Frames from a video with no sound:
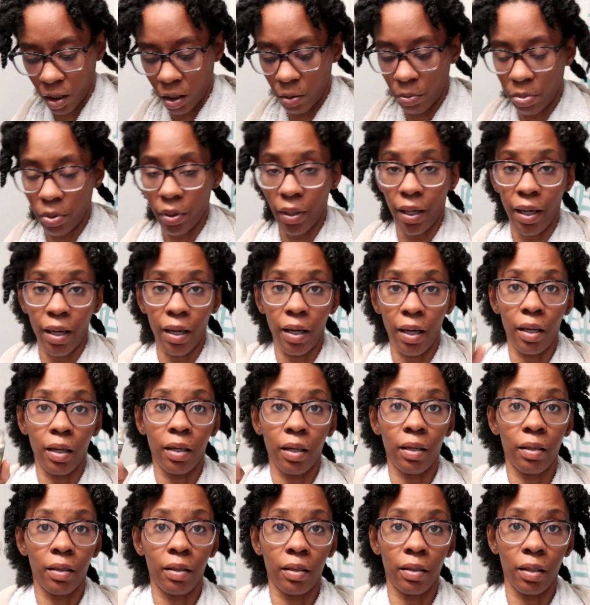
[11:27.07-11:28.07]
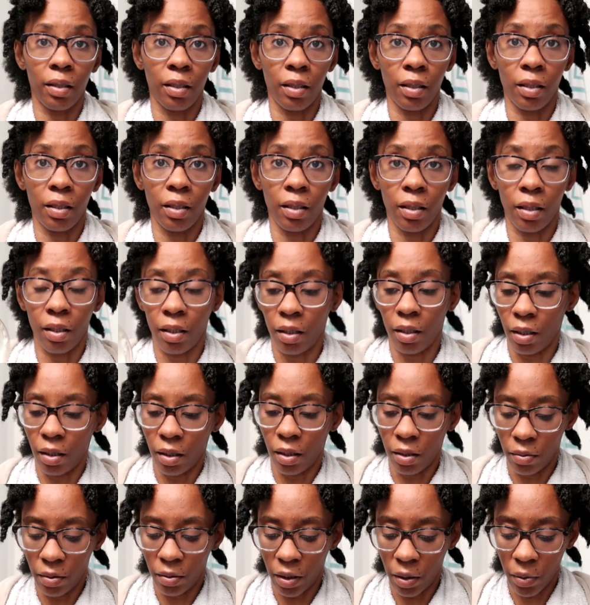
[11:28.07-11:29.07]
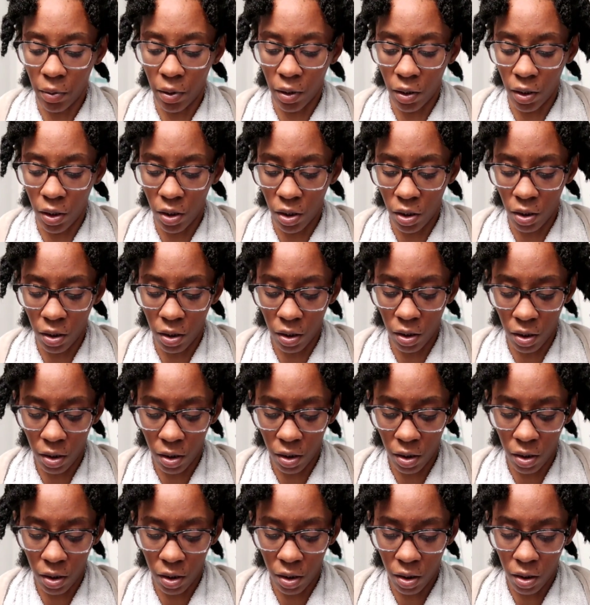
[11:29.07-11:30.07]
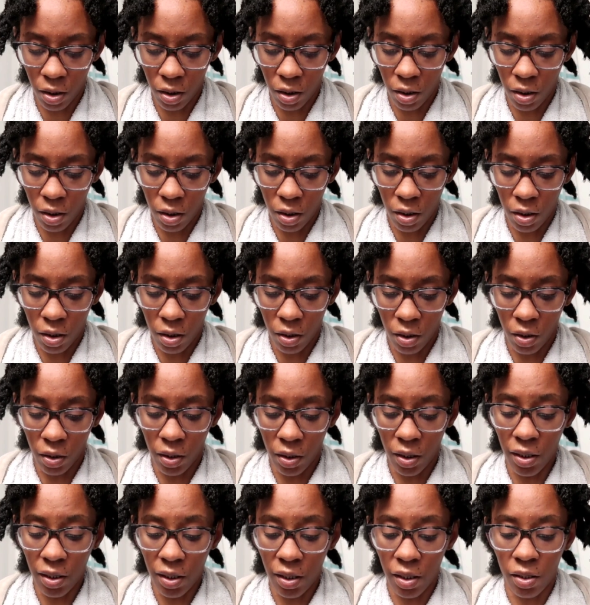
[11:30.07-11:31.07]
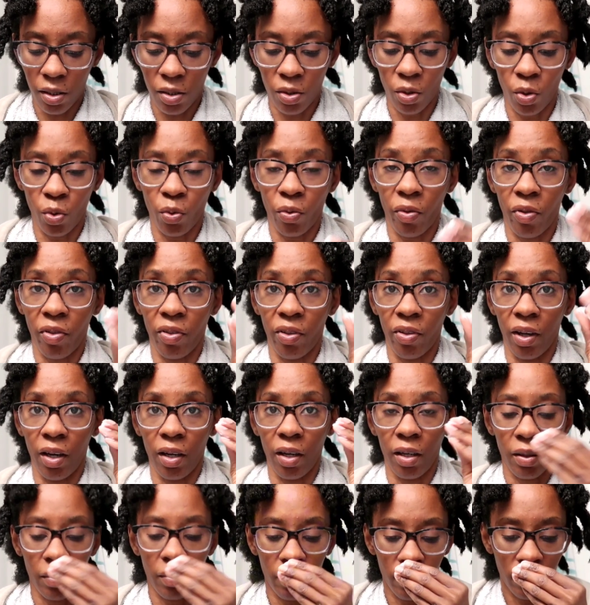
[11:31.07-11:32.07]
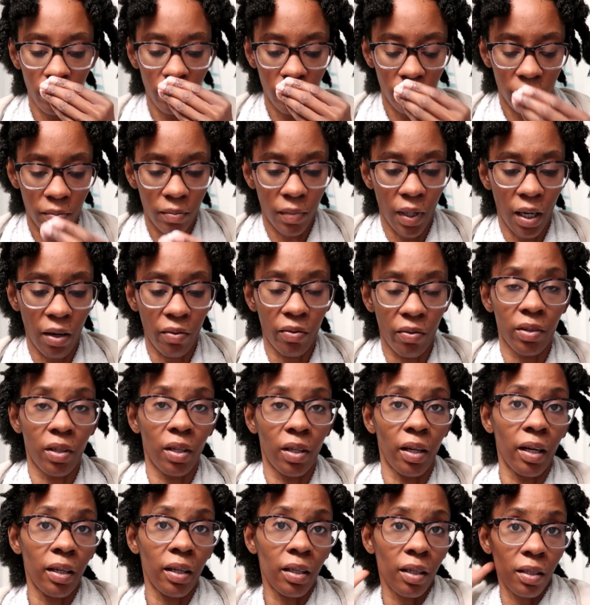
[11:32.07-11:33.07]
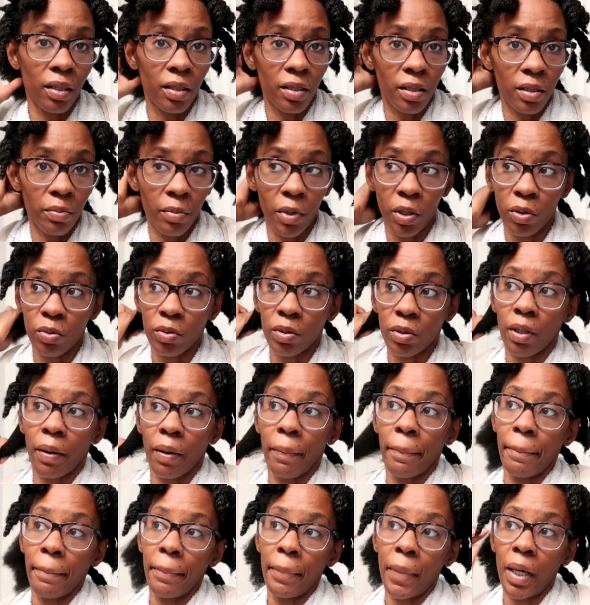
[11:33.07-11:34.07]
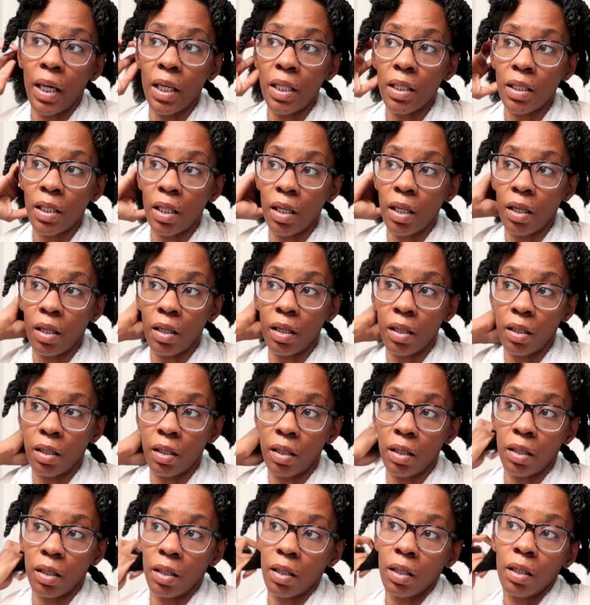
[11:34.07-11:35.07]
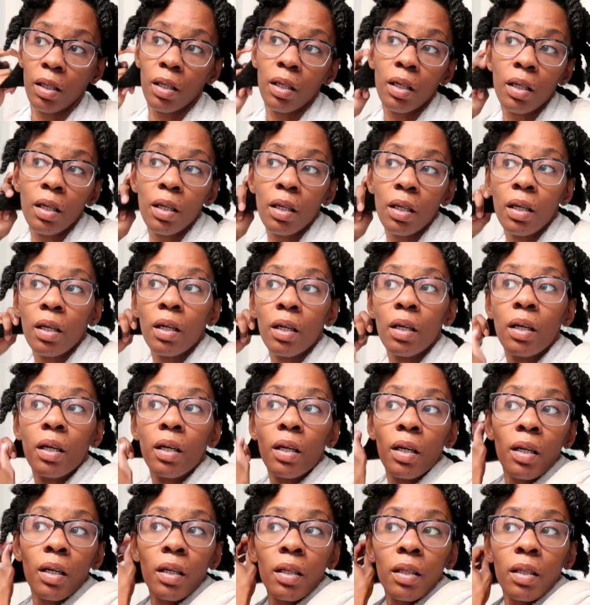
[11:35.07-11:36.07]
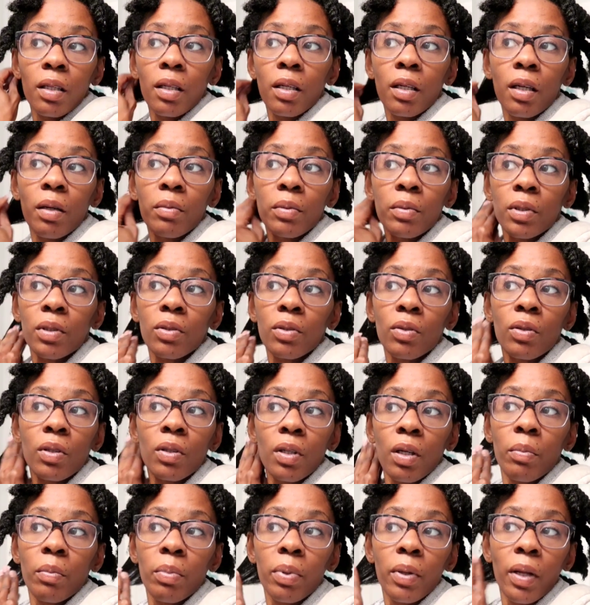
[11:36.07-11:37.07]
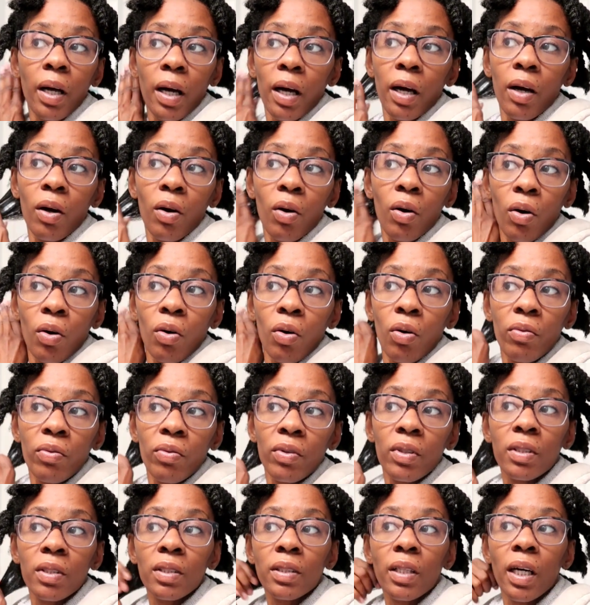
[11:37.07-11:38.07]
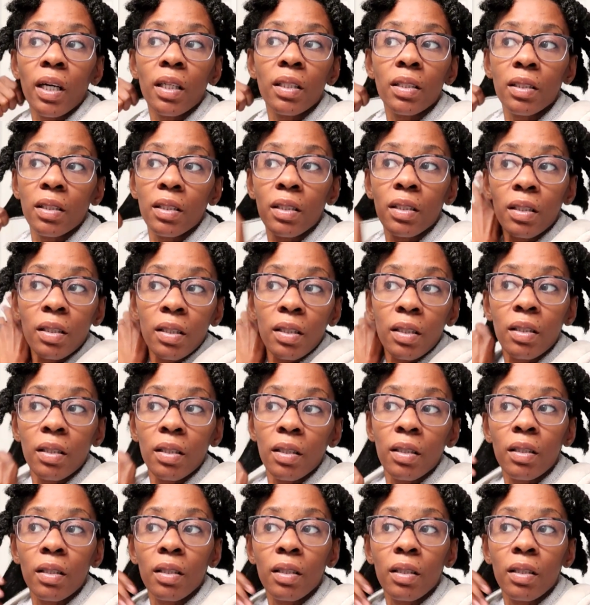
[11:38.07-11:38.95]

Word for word: apply the uh, deep conditioner. this is so thick. I really like it. It smells amazing. And then I'm just going to apply all over the section.